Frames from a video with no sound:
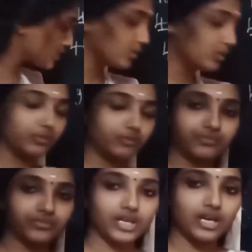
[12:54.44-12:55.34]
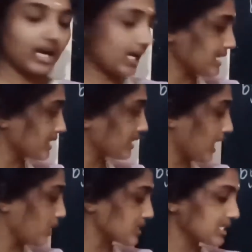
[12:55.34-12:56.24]
2. And in
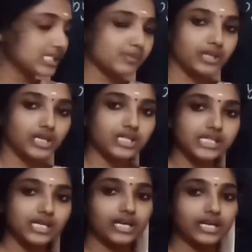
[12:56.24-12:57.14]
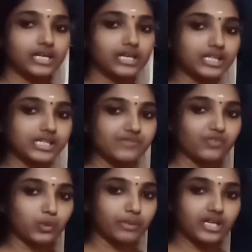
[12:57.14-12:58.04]
thousands place, again it's
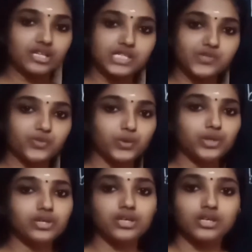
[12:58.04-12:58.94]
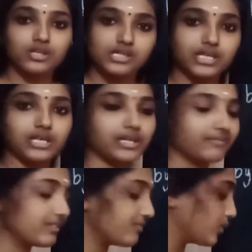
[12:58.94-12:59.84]
4 minus 4. Taking
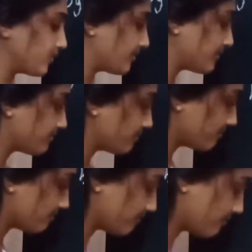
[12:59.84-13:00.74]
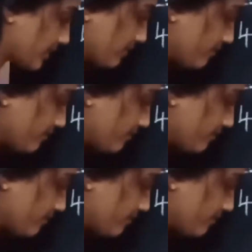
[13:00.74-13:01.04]
away 4 from